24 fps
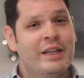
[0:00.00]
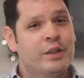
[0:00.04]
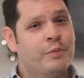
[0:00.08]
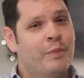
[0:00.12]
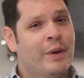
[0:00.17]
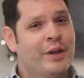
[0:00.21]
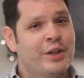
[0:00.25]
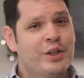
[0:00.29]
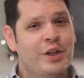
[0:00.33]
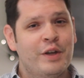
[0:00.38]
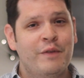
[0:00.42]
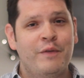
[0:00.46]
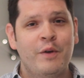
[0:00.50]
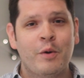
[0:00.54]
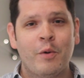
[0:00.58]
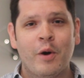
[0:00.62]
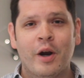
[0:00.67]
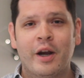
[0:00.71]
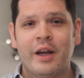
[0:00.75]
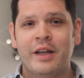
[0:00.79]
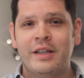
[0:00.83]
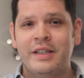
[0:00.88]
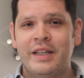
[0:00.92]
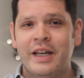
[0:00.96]
especially if you
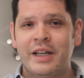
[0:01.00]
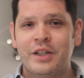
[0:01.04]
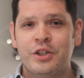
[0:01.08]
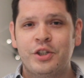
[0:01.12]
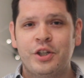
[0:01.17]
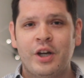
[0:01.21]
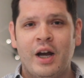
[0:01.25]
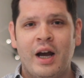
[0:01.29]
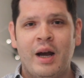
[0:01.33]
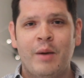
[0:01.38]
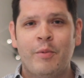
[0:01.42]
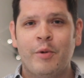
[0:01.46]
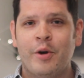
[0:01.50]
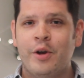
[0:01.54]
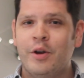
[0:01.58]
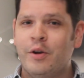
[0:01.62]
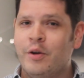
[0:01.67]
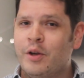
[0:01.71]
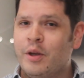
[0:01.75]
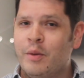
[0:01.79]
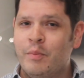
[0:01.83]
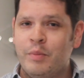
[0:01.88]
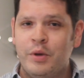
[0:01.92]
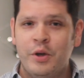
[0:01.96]
work a desk job where
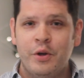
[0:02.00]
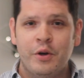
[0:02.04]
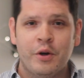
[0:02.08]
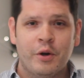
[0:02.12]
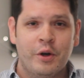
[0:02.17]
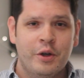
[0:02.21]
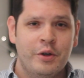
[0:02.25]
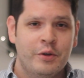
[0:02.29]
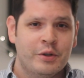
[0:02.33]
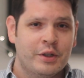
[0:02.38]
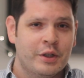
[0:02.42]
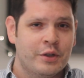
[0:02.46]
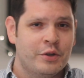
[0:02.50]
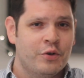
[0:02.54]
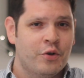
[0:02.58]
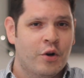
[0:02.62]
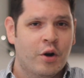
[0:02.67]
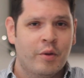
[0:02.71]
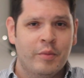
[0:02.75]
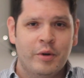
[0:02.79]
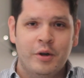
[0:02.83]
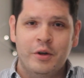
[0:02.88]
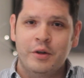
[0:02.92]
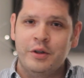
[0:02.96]
your computer use is
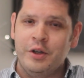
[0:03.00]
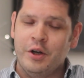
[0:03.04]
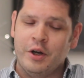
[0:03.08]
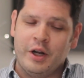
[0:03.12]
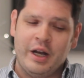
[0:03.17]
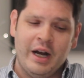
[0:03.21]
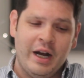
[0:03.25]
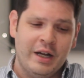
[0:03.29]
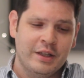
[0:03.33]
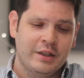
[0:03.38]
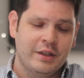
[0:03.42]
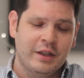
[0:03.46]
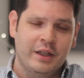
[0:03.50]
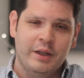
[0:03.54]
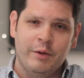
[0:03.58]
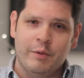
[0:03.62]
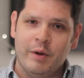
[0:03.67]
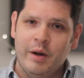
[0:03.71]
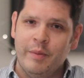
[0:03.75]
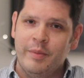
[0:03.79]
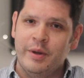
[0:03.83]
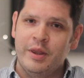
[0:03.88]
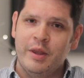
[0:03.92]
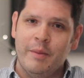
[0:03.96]
normal, you're constantly
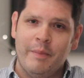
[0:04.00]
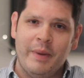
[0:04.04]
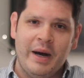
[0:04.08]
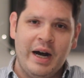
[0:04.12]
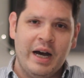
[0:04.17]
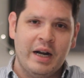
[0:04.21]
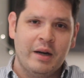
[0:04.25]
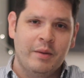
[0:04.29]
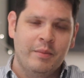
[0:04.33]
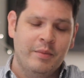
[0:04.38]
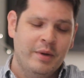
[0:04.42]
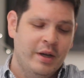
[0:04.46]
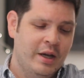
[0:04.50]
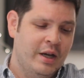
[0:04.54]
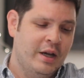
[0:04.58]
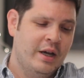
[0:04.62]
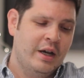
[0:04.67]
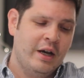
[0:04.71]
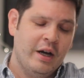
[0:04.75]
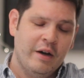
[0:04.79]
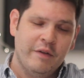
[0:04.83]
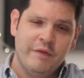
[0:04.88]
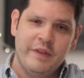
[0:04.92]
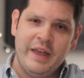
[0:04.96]
rubbing the bottom
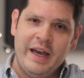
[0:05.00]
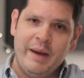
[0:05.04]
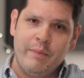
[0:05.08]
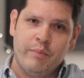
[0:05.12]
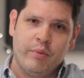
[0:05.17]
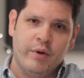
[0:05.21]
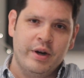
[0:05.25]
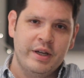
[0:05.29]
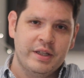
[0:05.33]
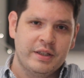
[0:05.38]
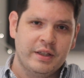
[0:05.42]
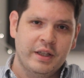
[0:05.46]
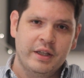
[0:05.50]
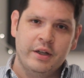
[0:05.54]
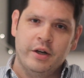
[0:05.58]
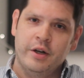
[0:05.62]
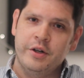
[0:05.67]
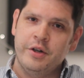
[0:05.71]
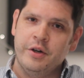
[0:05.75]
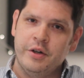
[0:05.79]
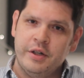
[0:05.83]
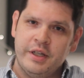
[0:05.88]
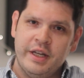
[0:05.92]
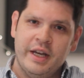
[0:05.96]
of that bracelet
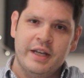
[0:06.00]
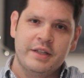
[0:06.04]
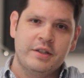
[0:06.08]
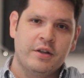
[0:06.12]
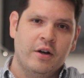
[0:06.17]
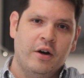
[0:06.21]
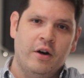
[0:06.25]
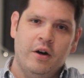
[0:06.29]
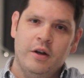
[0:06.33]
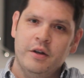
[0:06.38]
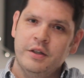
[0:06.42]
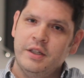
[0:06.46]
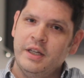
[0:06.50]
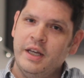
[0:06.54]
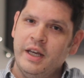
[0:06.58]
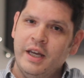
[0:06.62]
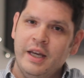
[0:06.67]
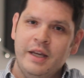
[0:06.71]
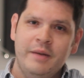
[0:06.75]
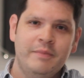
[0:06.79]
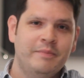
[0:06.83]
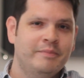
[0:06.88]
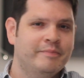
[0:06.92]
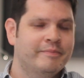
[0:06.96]
on your desk all
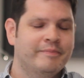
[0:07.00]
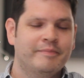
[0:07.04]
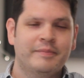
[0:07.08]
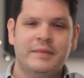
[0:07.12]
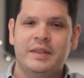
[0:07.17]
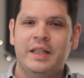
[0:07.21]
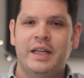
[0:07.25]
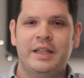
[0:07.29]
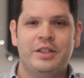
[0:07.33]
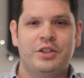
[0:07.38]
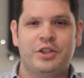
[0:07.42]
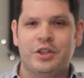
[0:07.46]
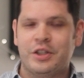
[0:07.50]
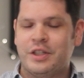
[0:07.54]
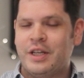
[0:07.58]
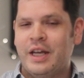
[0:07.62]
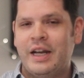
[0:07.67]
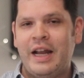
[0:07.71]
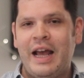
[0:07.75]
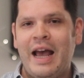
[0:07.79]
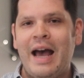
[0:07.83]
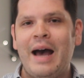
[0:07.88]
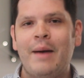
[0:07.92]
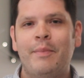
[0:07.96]
day, it's just
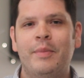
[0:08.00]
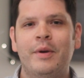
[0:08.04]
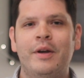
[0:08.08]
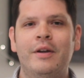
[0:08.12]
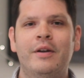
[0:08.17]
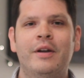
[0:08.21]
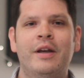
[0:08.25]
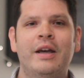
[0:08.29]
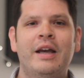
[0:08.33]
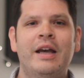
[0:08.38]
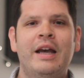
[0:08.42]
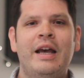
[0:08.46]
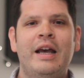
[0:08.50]
gonna happen.